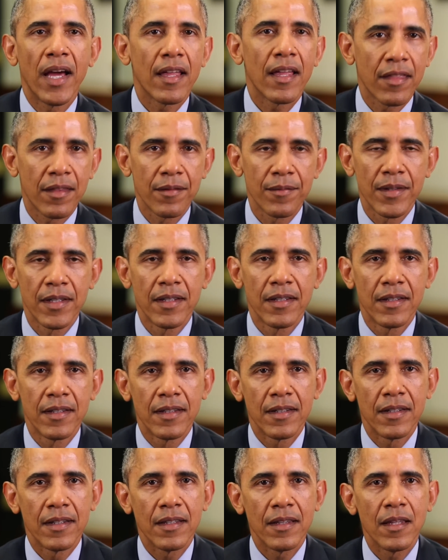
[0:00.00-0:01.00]
path,
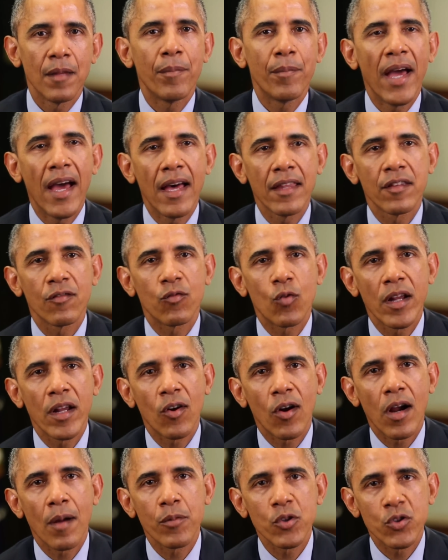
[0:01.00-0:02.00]
the path of
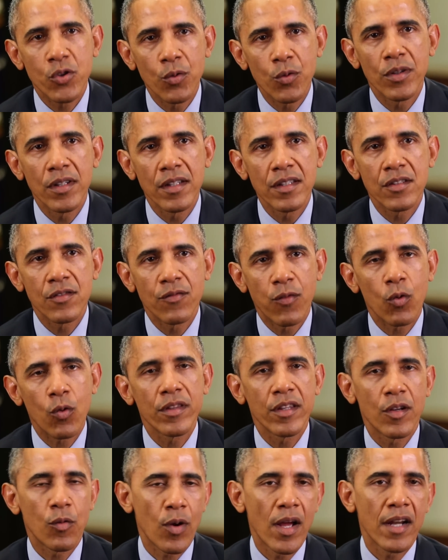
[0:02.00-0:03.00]
greater opportunities
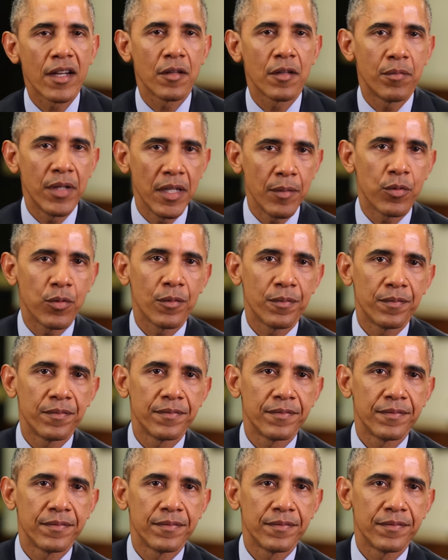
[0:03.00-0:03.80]
for the Iranian people,